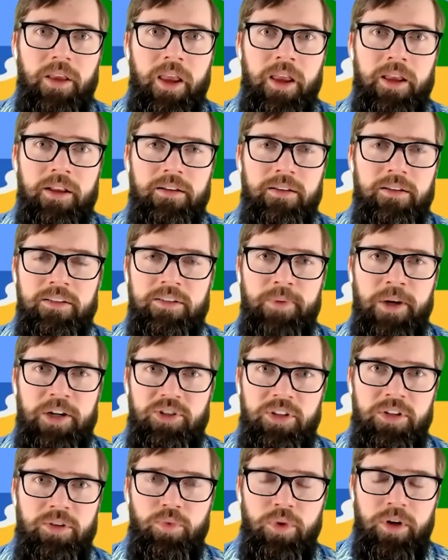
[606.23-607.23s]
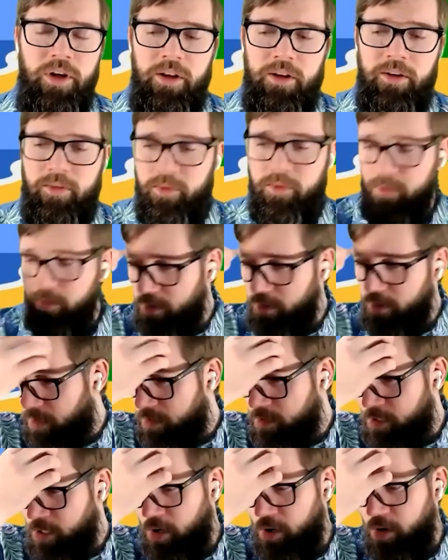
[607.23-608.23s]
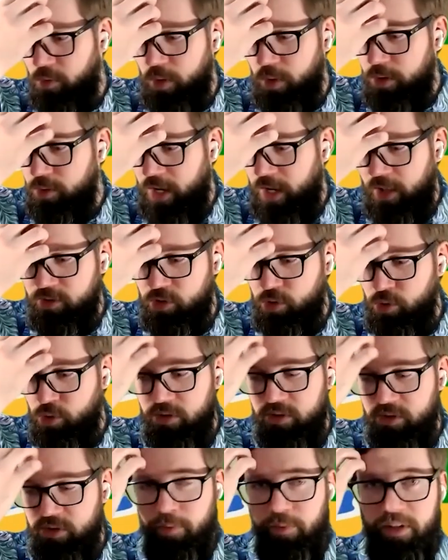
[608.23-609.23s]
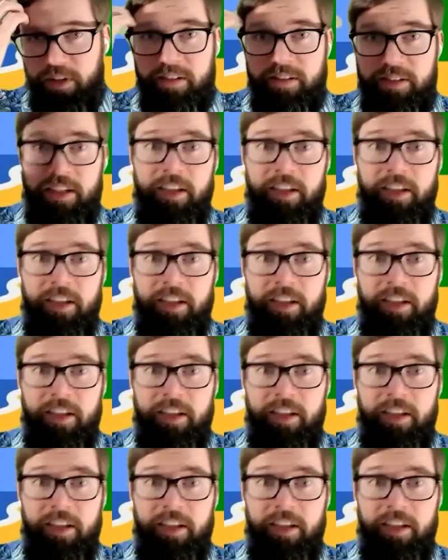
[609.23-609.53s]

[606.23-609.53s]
And especially when, you know, we would have school assemblies,